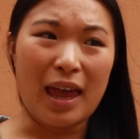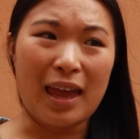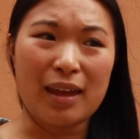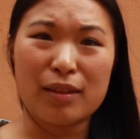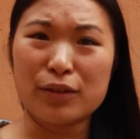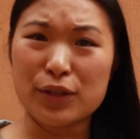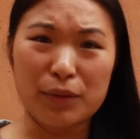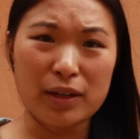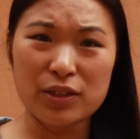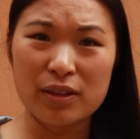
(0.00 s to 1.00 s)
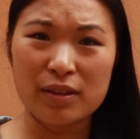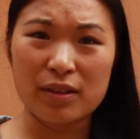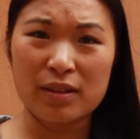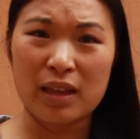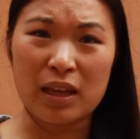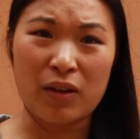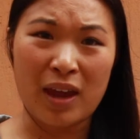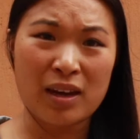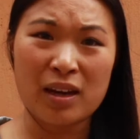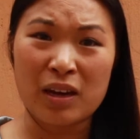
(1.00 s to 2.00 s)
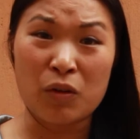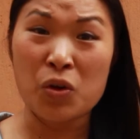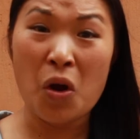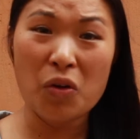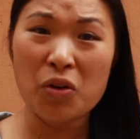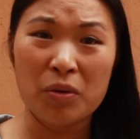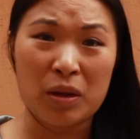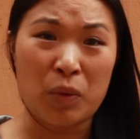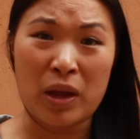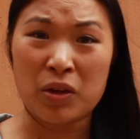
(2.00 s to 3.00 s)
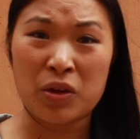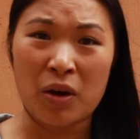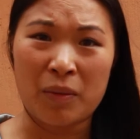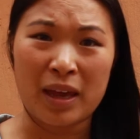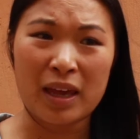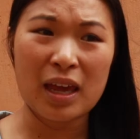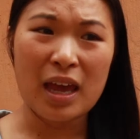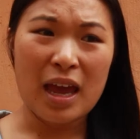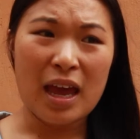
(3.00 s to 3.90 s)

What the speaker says: and the direction that you're headed in, or not knowing where you're going,